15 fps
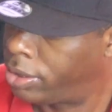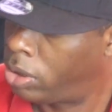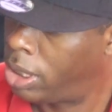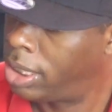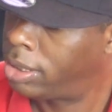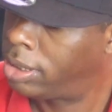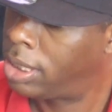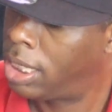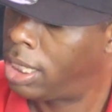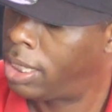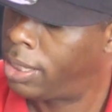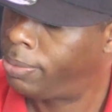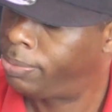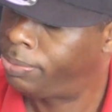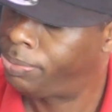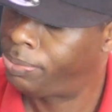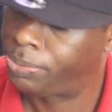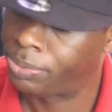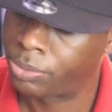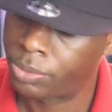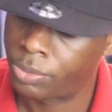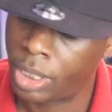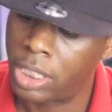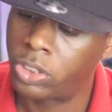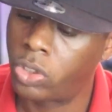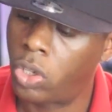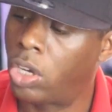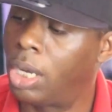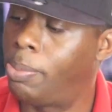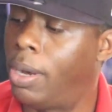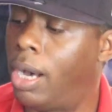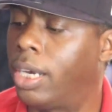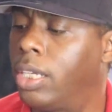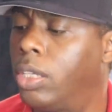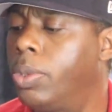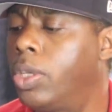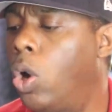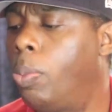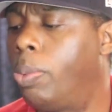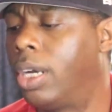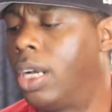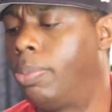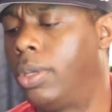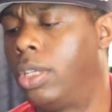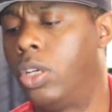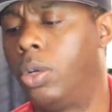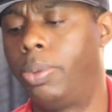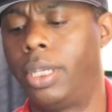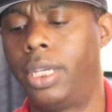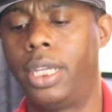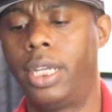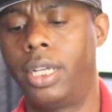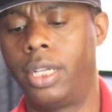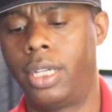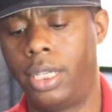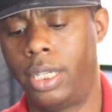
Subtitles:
so let's talk about it. We can open it up a little bit here.